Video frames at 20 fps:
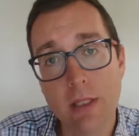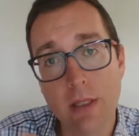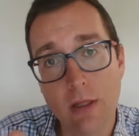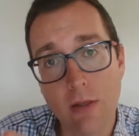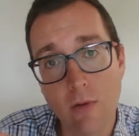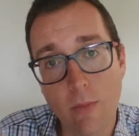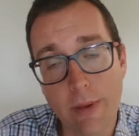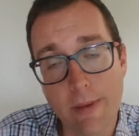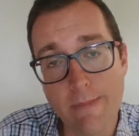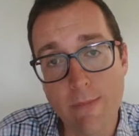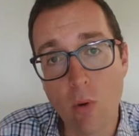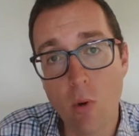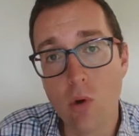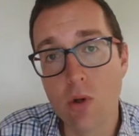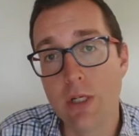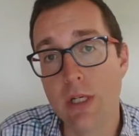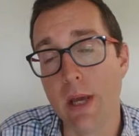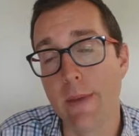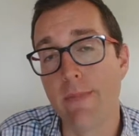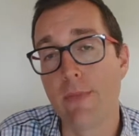and there'll be more
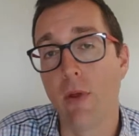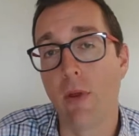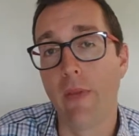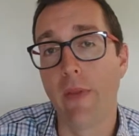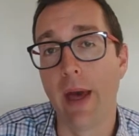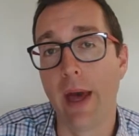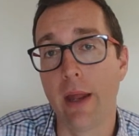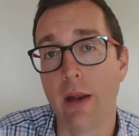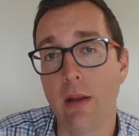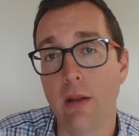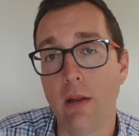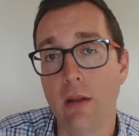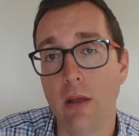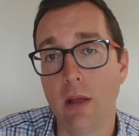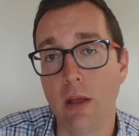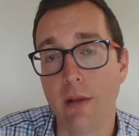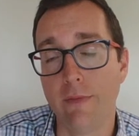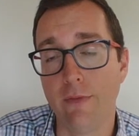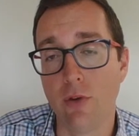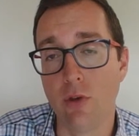depth on that
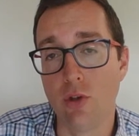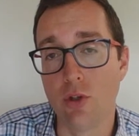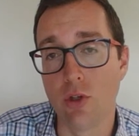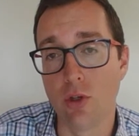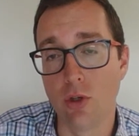in future